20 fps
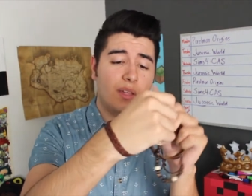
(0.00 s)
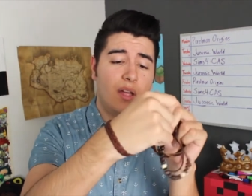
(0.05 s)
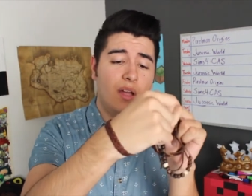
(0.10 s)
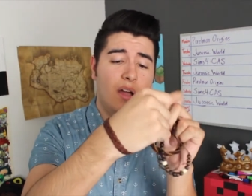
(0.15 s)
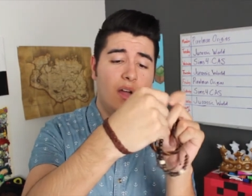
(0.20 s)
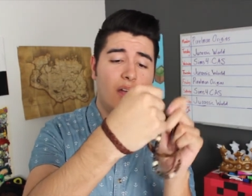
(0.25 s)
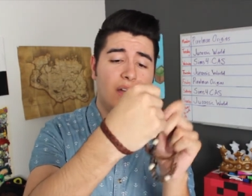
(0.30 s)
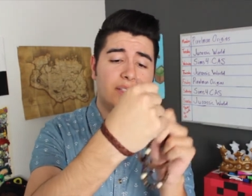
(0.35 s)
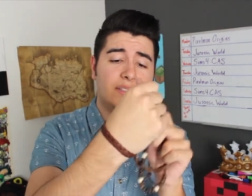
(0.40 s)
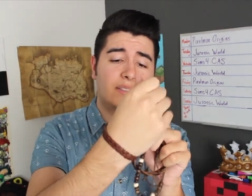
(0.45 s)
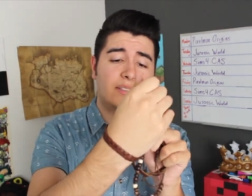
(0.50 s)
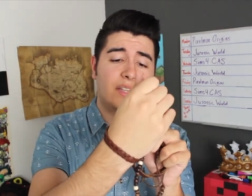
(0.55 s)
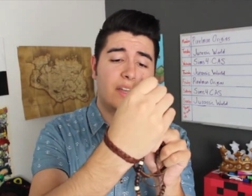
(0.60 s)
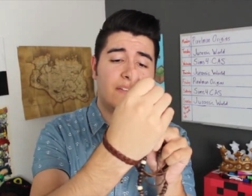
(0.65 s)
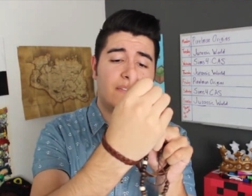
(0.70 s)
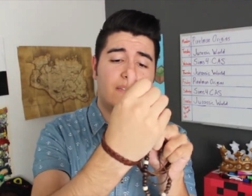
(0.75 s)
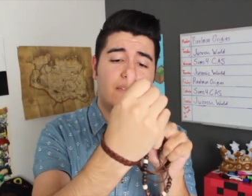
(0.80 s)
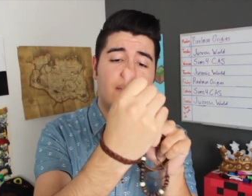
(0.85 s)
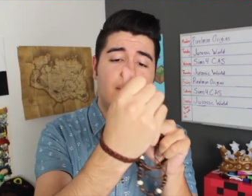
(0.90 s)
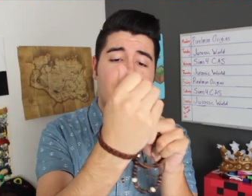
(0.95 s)
uh,
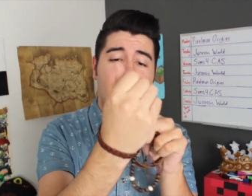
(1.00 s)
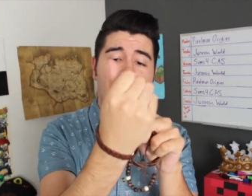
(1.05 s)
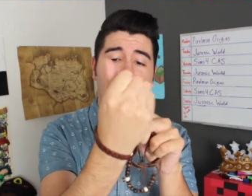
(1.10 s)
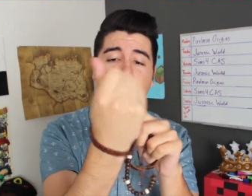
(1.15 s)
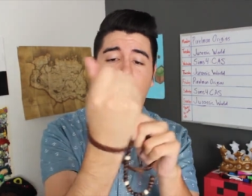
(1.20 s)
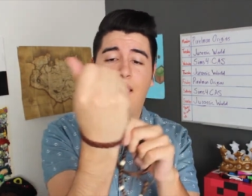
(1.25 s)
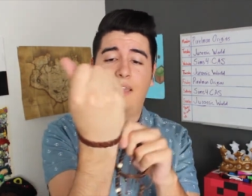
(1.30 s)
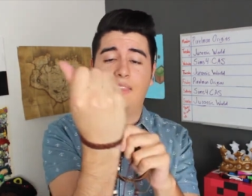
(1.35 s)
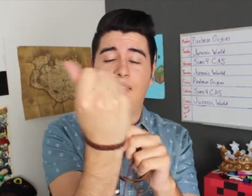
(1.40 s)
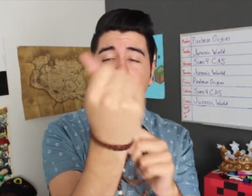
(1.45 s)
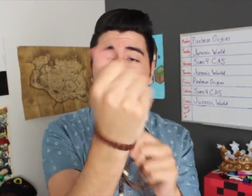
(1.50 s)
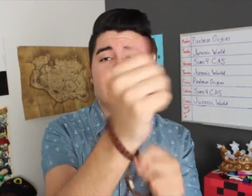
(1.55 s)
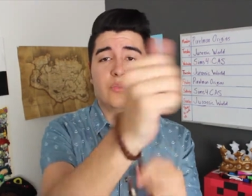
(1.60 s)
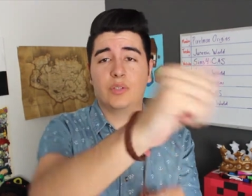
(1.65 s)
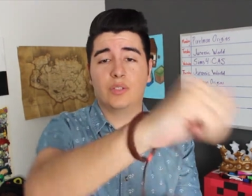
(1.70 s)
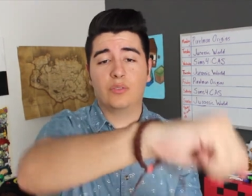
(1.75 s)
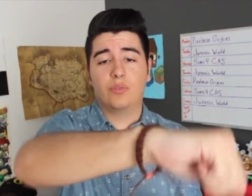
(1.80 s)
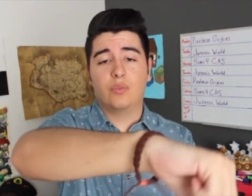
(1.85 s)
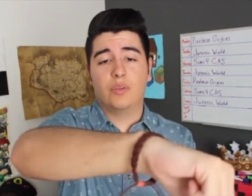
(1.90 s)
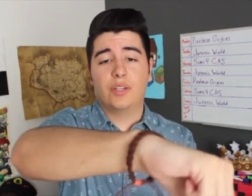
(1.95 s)
stuff. And this
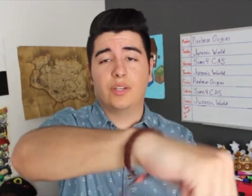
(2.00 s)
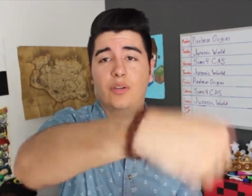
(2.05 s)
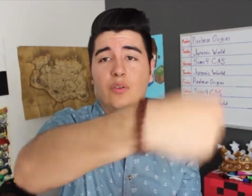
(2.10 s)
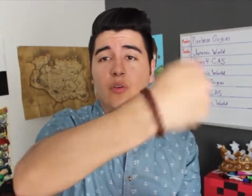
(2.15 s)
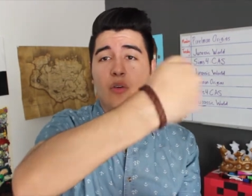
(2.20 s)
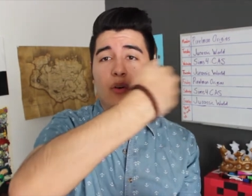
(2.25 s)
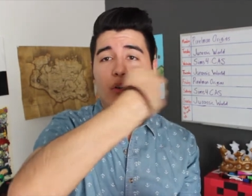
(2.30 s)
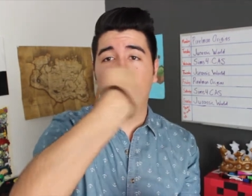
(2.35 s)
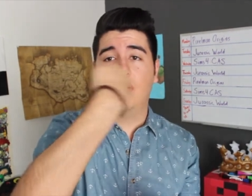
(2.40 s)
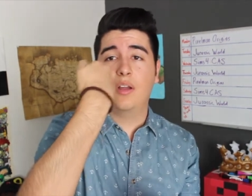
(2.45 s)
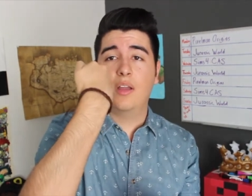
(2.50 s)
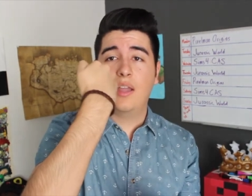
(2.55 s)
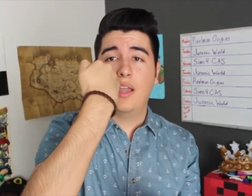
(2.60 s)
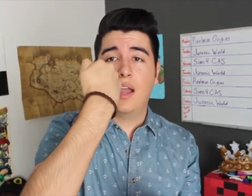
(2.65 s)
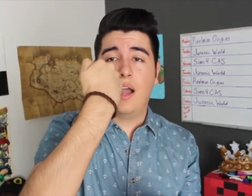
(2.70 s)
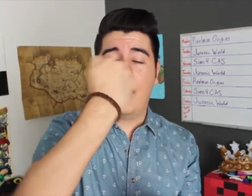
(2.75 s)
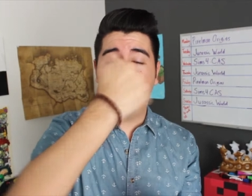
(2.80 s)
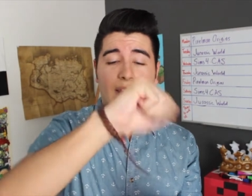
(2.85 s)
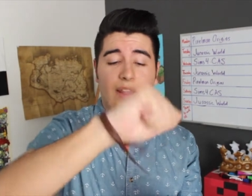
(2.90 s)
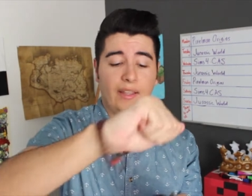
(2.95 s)
one's really cool.
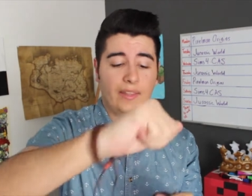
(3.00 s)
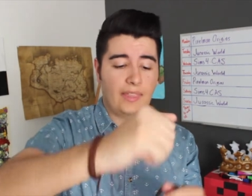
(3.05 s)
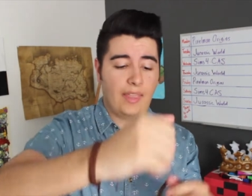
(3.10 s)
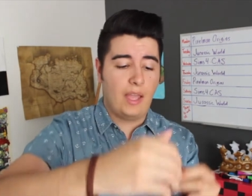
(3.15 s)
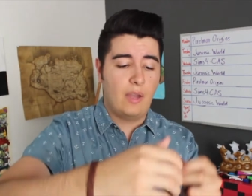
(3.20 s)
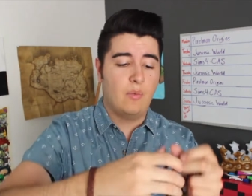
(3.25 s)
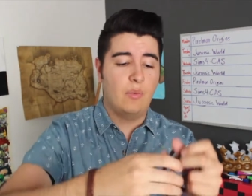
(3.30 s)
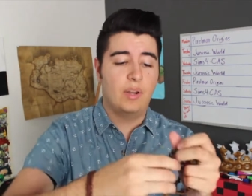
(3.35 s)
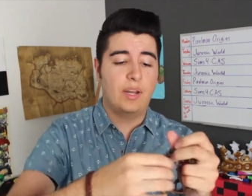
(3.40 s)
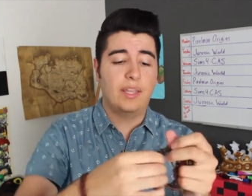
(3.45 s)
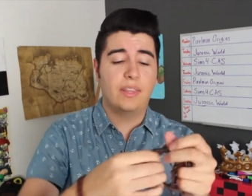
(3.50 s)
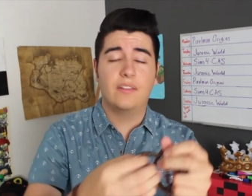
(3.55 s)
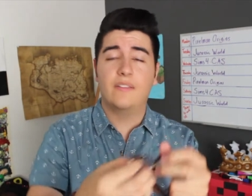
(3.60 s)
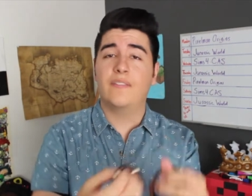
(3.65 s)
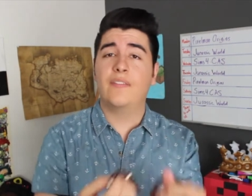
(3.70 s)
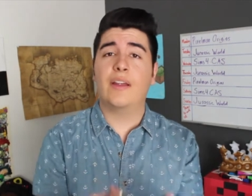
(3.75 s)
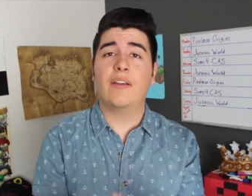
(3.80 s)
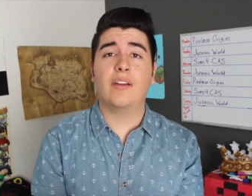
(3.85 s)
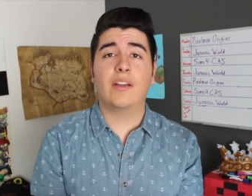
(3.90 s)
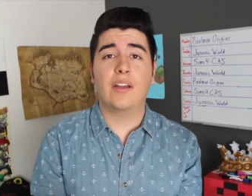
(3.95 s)
I like that one. And they're
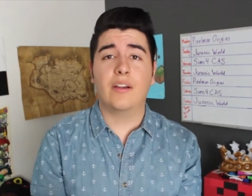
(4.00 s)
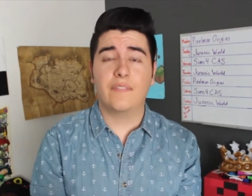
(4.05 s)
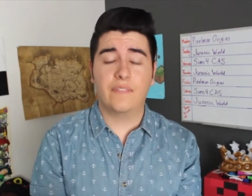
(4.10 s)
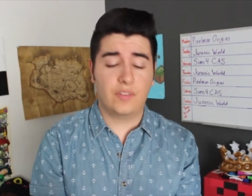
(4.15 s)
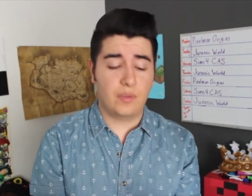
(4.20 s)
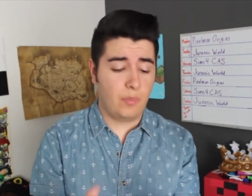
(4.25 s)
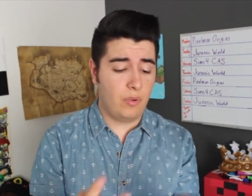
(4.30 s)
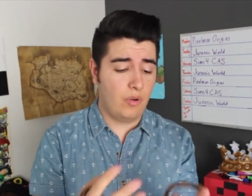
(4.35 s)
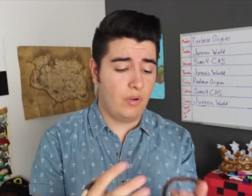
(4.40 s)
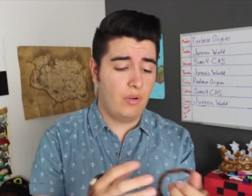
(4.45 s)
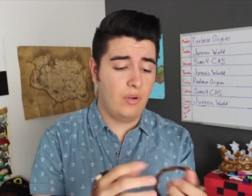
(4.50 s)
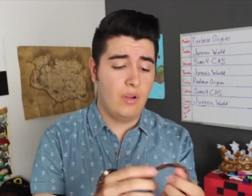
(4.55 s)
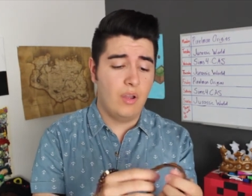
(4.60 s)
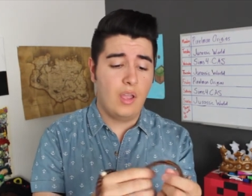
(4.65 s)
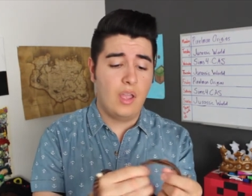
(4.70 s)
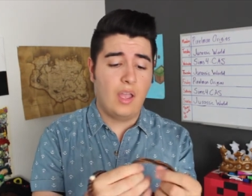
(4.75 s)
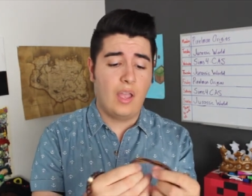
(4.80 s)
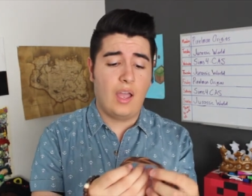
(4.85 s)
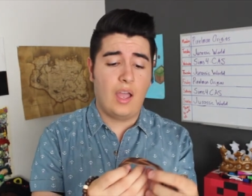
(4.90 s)
very comfortable.